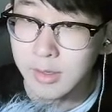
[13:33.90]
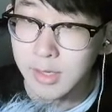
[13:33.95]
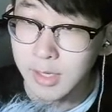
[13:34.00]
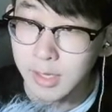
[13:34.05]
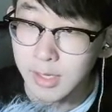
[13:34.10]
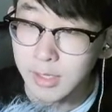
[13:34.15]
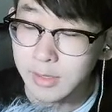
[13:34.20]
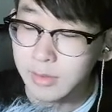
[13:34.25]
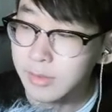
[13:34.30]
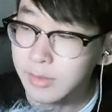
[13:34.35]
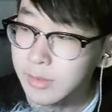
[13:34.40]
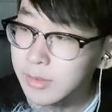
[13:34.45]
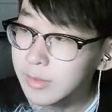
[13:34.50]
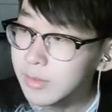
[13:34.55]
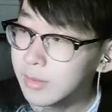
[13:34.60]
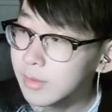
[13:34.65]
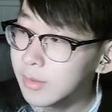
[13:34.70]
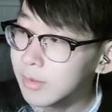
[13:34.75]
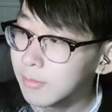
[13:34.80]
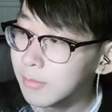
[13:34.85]
And
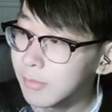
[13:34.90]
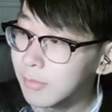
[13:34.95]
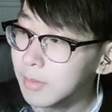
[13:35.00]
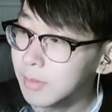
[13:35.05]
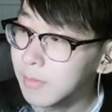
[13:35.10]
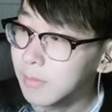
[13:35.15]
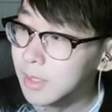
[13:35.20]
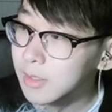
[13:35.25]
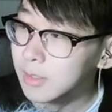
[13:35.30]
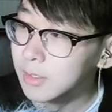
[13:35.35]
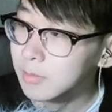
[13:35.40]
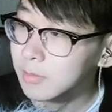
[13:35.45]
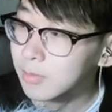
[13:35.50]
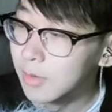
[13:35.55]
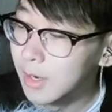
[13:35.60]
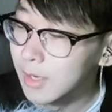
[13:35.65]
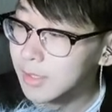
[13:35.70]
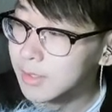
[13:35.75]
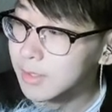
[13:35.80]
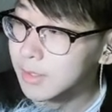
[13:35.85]
what might
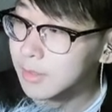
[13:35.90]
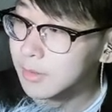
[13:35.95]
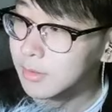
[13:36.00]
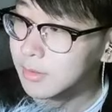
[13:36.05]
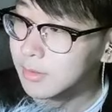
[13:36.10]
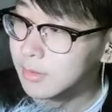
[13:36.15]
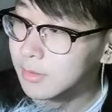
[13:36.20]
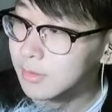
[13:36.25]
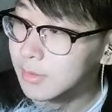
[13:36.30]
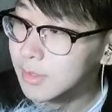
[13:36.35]
surprise you